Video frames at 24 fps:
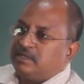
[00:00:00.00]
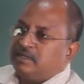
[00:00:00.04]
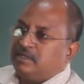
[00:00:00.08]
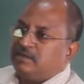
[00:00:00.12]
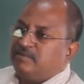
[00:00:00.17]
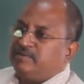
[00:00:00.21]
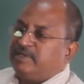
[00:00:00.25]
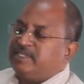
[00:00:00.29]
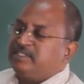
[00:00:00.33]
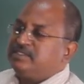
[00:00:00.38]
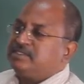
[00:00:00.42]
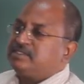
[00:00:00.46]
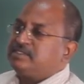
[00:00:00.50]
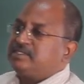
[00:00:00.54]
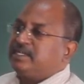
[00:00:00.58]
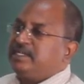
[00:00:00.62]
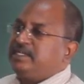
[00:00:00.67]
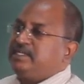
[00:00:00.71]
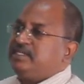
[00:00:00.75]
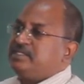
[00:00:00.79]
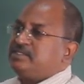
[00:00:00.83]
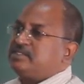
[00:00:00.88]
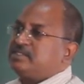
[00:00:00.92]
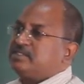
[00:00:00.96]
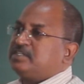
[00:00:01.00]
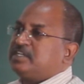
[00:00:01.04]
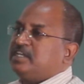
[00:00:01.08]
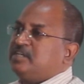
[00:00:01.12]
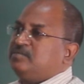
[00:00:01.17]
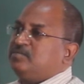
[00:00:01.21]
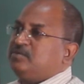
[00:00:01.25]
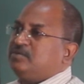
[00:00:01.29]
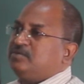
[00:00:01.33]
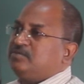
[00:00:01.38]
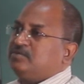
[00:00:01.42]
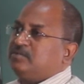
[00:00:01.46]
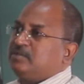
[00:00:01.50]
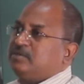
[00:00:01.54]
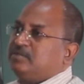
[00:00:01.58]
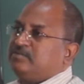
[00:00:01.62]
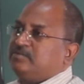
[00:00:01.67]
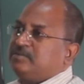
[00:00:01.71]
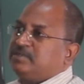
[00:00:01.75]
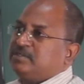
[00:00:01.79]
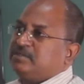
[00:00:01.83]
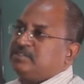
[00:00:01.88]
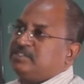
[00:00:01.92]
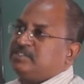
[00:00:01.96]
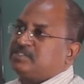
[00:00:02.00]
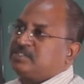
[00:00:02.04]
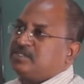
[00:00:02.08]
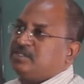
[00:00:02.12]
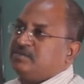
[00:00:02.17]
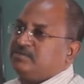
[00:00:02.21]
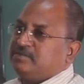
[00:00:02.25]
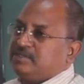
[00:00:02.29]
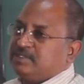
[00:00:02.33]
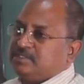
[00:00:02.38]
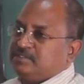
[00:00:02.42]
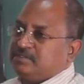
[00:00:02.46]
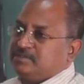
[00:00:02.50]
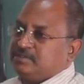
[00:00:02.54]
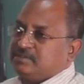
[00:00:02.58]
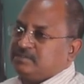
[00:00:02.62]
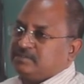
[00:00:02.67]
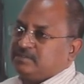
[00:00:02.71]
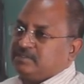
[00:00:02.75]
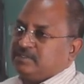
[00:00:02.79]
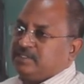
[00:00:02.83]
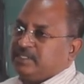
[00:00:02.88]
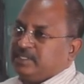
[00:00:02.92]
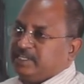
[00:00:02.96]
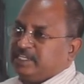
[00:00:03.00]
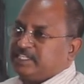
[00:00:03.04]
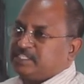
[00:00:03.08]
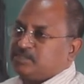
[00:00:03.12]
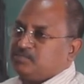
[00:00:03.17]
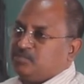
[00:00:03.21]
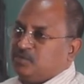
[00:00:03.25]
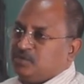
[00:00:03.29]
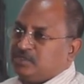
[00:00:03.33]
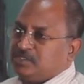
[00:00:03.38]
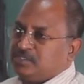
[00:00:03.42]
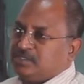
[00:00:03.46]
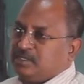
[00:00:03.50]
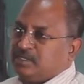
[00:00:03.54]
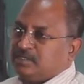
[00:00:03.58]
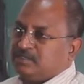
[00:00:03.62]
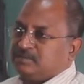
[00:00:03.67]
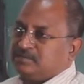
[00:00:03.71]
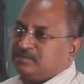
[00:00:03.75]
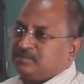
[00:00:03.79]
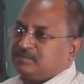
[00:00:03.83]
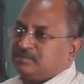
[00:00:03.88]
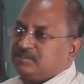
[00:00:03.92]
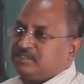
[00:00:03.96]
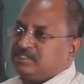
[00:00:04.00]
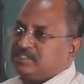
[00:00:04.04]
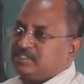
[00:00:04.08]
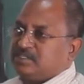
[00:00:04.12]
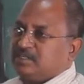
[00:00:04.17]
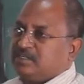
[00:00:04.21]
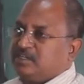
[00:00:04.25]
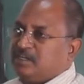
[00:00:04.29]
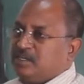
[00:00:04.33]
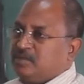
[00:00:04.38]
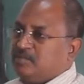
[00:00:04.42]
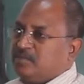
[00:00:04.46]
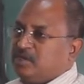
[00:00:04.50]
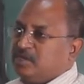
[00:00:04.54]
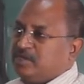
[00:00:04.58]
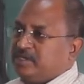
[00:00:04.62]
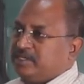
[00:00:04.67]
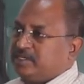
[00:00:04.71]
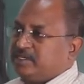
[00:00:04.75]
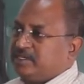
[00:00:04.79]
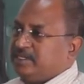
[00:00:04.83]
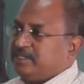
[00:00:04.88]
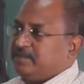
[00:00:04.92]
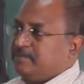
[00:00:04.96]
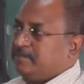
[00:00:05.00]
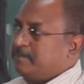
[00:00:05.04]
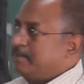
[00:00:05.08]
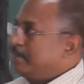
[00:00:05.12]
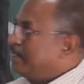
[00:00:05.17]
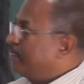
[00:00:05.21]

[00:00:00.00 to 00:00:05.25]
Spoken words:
when the scientist came up, discovered Higgs boson at CERN laboratory,